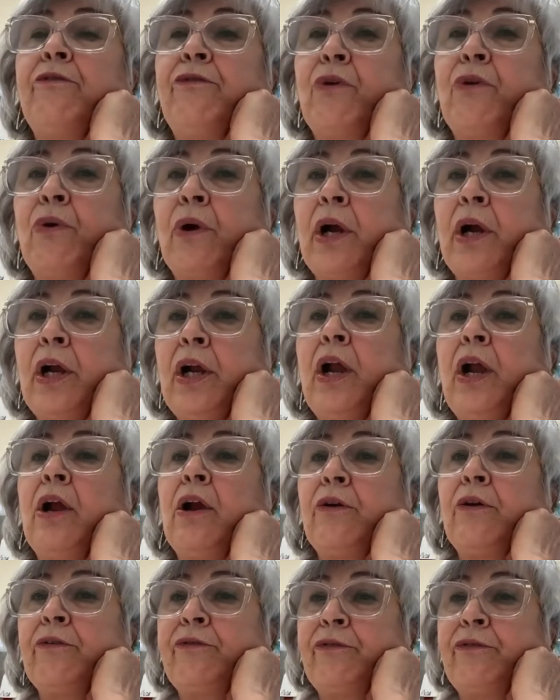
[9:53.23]

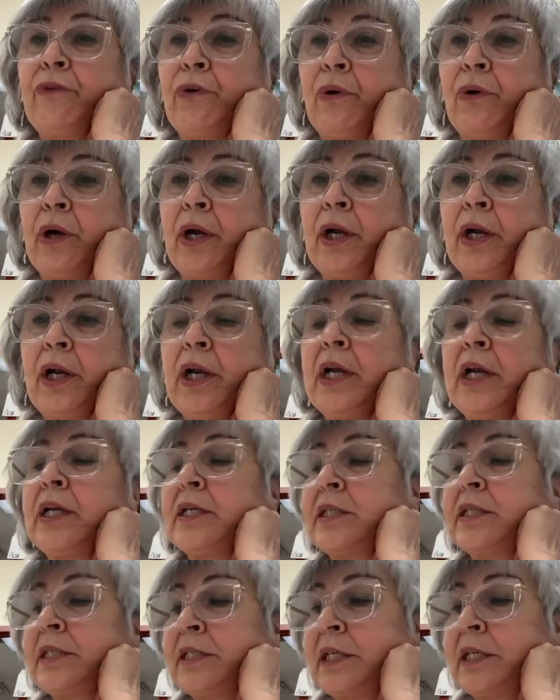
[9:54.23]

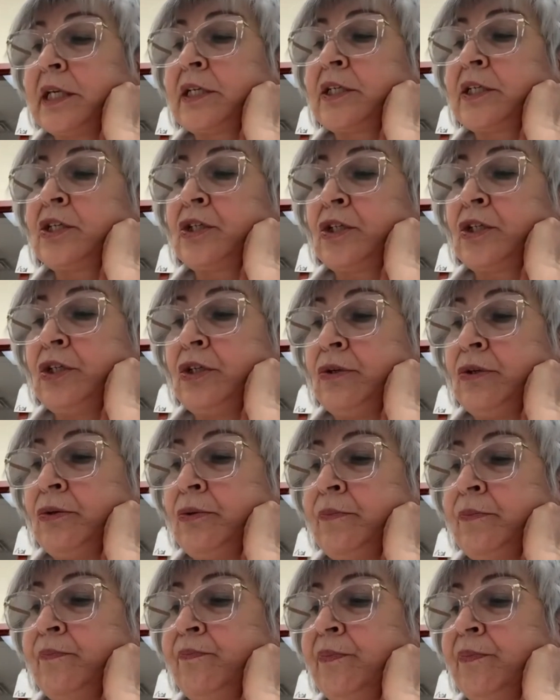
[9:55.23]
4-4-6-2.
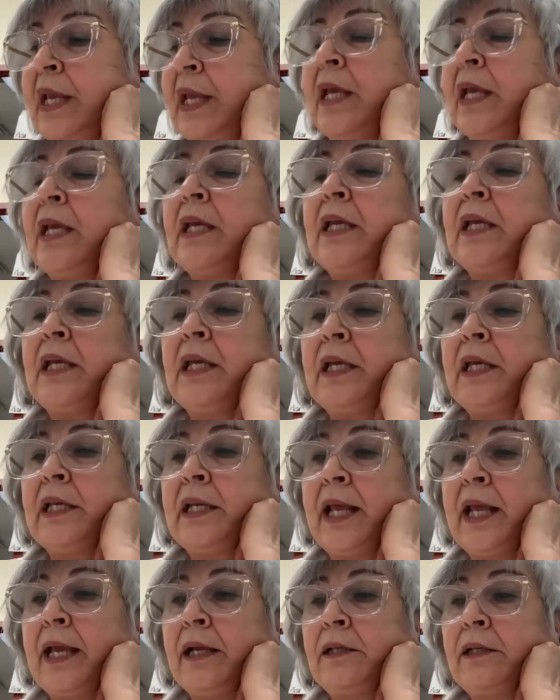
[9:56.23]

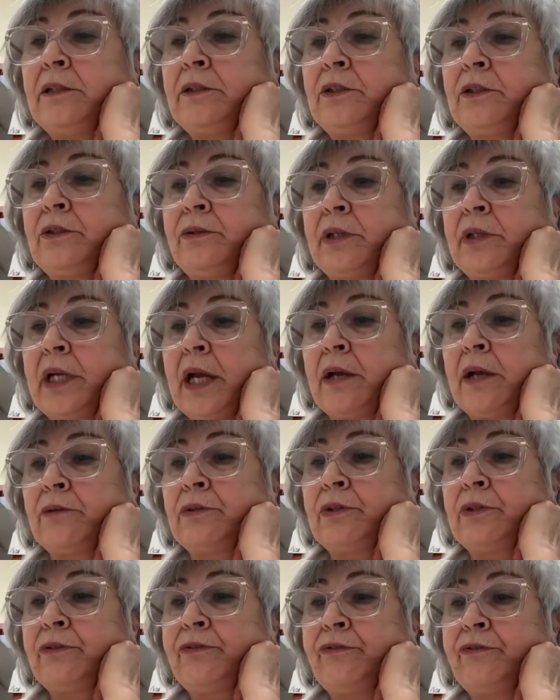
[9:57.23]
Inhale to a
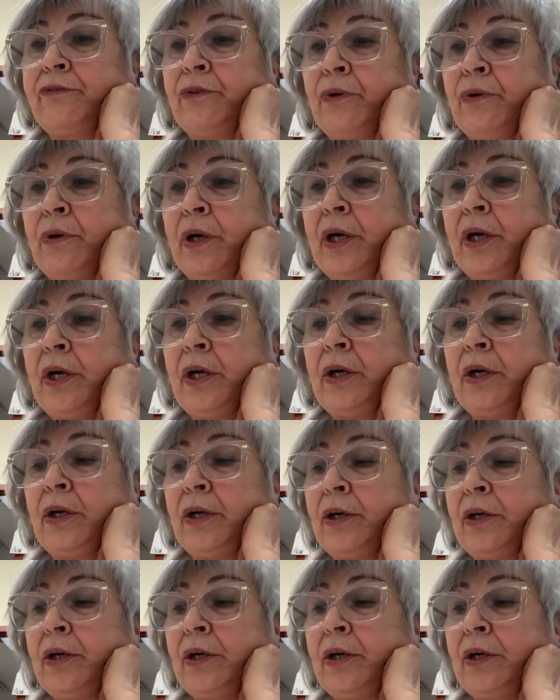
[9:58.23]
count of 4.